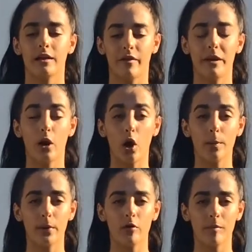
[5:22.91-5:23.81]
If I mean an
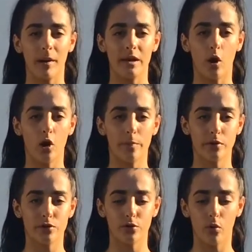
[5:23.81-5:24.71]
open grip, I mean
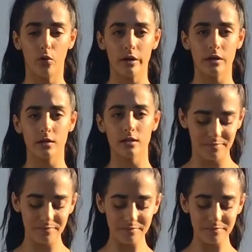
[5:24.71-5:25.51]
open to the audience.